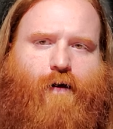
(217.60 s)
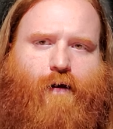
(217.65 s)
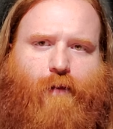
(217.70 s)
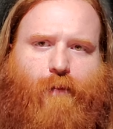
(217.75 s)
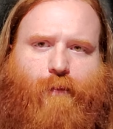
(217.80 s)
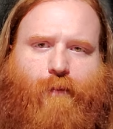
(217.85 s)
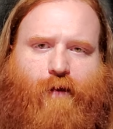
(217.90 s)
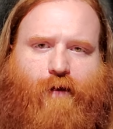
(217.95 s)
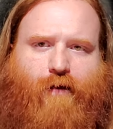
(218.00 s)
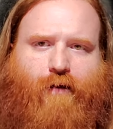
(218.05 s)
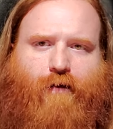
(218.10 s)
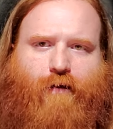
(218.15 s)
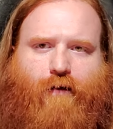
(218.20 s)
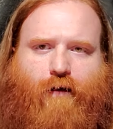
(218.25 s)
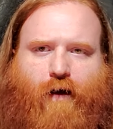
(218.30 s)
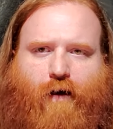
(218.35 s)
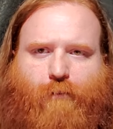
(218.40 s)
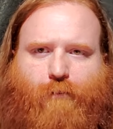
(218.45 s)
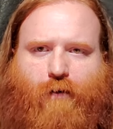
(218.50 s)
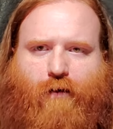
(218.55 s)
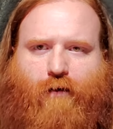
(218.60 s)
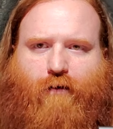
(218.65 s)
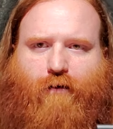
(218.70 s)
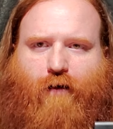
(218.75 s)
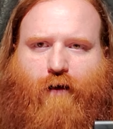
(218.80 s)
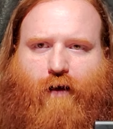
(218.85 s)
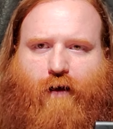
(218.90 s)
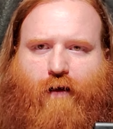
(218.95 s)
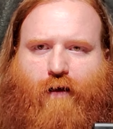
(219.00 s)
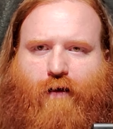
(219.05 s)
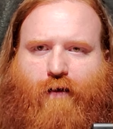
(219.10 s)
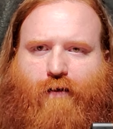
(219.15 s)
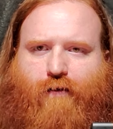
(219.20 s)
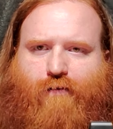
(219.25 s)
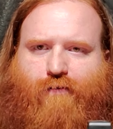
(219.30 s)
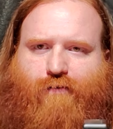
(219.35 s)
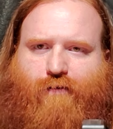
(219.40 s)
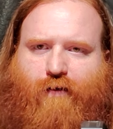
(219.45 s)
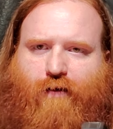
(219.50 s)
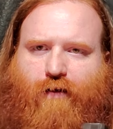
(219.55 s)
Then I bought a
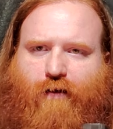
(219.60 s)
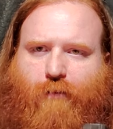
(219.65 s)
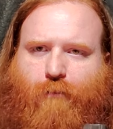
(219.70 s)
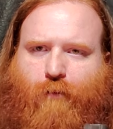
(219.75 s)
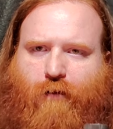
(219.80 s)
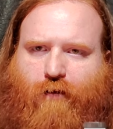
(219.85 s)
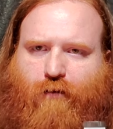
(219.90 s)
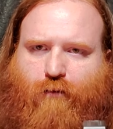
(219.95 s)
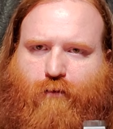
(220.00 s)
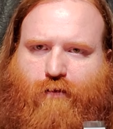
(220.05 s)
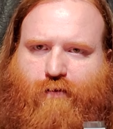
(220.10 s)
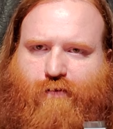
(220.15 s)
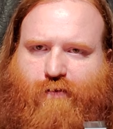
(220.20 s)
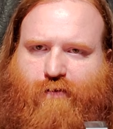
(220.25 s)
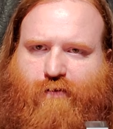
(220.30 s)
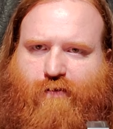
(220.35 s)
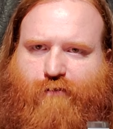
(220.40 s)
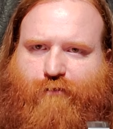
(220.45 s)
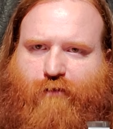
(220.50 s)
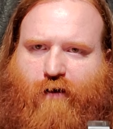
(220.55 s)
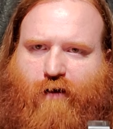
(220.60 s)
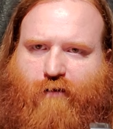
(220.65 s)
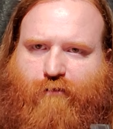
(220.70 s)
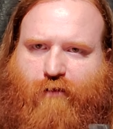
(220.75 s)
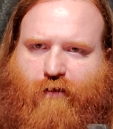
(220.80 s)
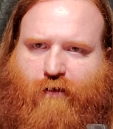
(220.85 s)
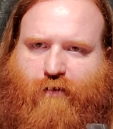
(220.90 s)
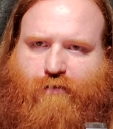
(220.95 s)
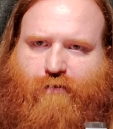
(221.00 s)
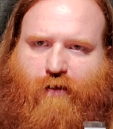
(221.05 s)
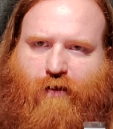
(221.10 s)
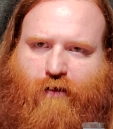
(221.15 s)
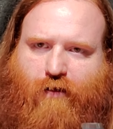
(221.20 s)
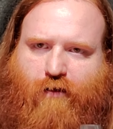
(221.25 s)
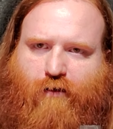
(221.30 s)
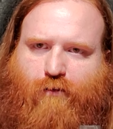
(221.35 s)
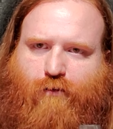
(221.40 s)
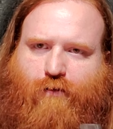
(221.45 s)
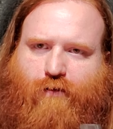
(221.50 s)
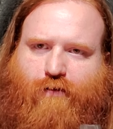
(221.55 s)
Sig
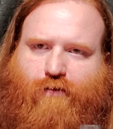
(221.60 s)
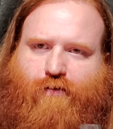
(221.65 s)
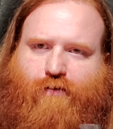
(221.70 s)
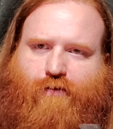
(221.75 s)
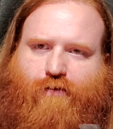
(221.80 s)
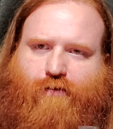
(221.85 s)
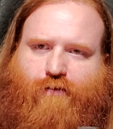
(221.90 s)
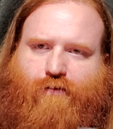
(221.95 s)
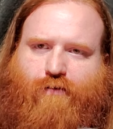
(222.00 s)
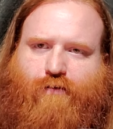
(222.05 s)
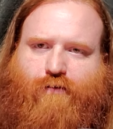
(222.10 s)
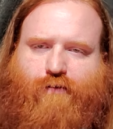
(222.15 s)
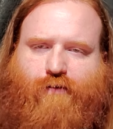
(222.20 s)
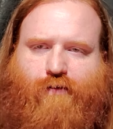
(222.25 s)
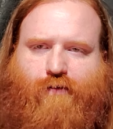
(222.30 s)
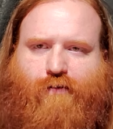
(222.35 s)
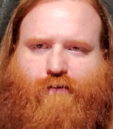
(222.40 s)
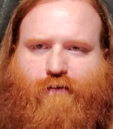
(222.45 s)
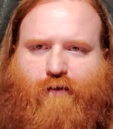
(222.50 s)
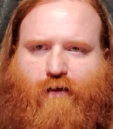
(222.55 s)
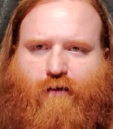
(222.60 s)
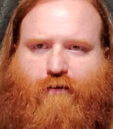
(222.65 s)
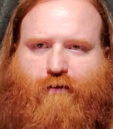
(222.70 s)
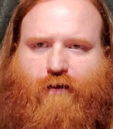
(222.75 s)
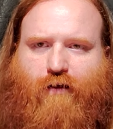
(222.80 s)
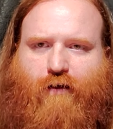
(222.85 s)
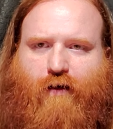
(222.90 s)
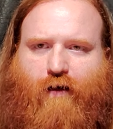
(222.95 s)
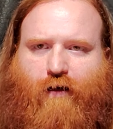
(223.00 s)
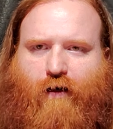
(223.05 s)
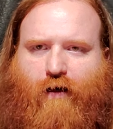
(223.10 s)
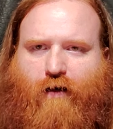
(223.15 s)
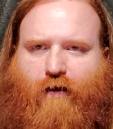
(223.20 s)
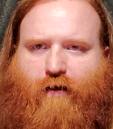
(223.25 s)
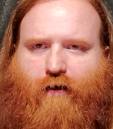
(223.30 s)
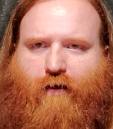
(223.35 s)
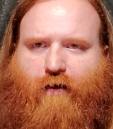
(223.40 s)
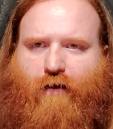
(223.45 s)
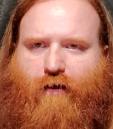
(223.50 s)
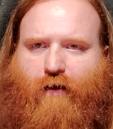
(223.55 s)
P365XL, which is another gun I
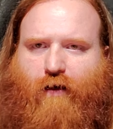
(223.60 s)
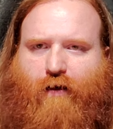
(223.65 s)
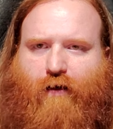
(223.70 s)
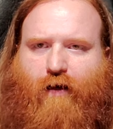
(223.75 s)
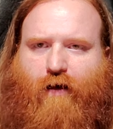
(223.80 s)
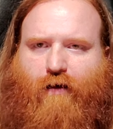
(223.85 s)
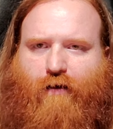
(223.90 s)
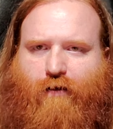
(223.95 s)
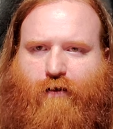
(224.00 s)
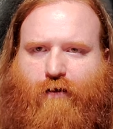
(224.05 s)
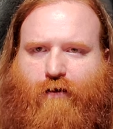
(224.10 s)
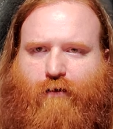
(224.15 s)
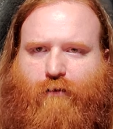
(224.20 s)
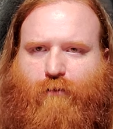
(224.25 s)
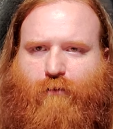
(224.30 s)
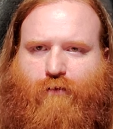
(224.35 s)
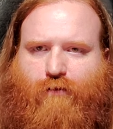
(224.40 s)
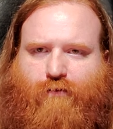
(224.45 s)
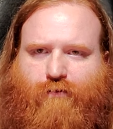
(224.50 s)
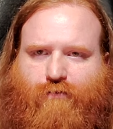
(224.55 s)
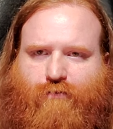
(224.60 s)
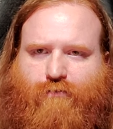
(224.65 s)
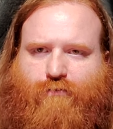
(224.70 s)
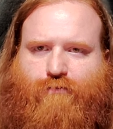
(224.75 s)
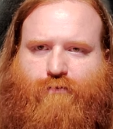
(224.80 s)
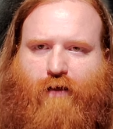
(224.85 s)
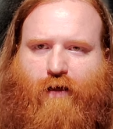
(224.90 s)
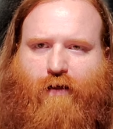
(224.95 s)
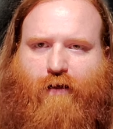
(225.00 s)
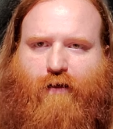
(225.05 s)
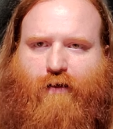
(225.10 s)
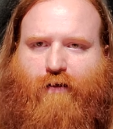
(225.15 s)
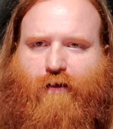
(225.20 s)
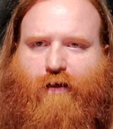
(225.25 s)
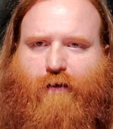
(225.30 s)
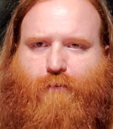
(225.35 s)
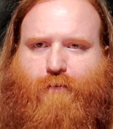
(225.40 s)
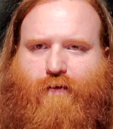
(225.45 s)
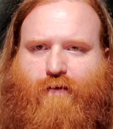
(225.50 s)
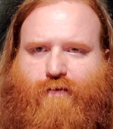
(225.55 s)
carry, and I carry it when I need
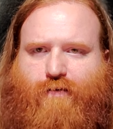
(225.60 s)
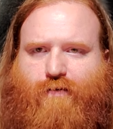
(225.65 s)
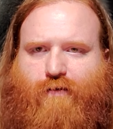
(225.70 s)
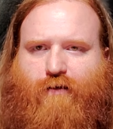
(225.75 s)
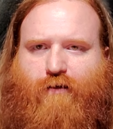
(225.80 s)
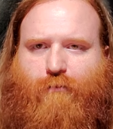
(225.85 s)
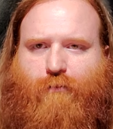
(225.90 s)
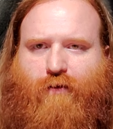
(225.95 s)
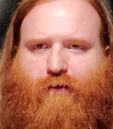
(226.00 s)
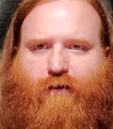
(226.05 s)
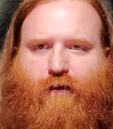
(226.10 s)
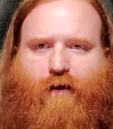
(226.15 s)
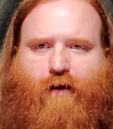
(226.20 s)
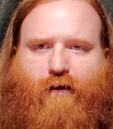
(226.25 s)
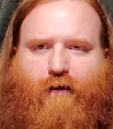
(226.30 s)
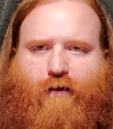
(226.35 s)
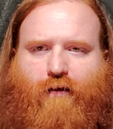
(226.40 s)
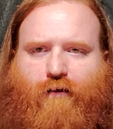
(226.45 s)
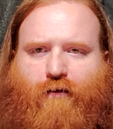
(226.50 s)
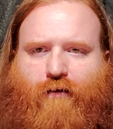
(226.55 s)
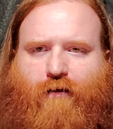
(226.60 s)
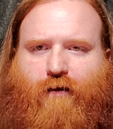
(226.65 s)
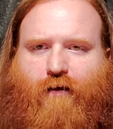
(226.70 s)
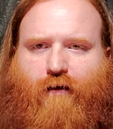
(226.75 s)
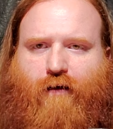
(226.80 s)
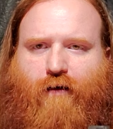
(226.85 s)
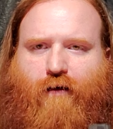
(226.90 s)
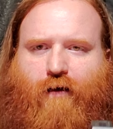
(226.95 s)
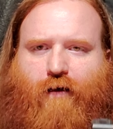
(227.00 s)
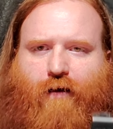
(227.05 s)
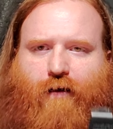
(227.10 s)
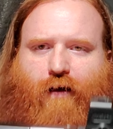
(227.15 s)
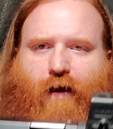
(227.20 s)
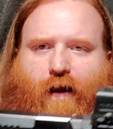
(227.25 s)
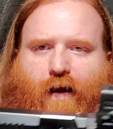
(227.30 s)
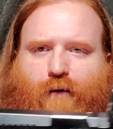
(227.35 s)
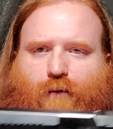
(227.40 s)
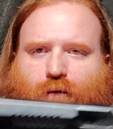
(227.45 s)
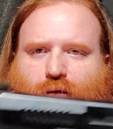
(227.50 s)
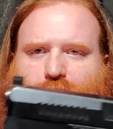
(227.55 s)
deep concealment and
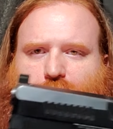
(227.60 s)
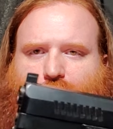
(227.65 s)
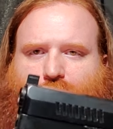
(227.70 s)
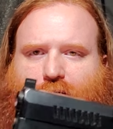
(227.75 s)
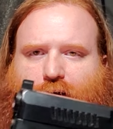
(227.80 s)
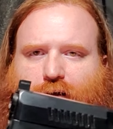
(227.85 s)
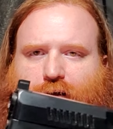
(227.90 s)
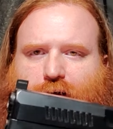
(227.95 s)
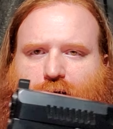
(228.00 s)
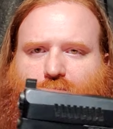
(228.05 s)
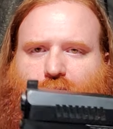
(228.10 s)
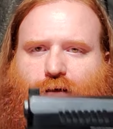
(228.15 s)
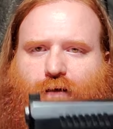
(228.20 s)
can't really be